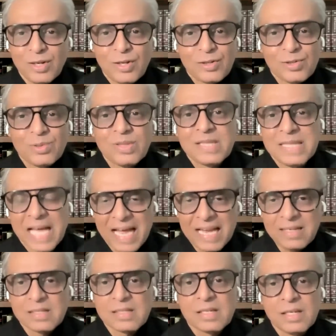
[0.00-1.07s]
So
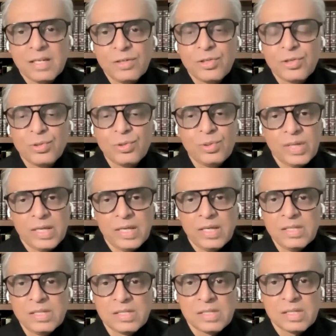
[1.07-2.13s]
that issue
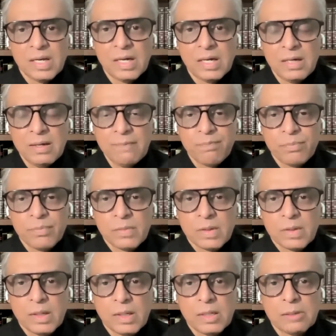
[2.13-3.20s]
is a
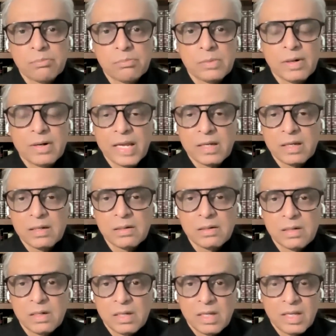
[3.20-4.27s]
record
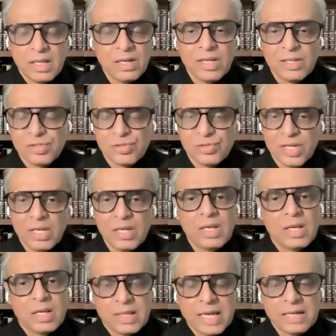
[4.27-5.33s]
in history
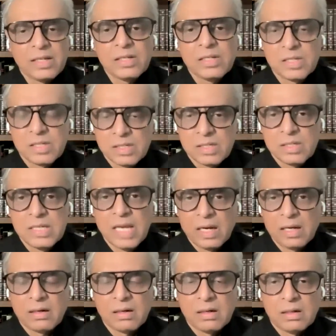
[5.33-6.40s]
that it's
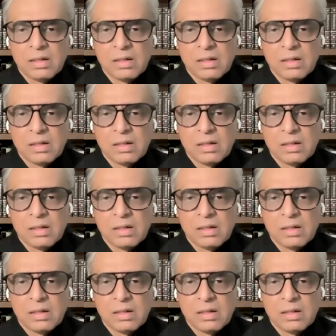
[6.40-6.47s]
done.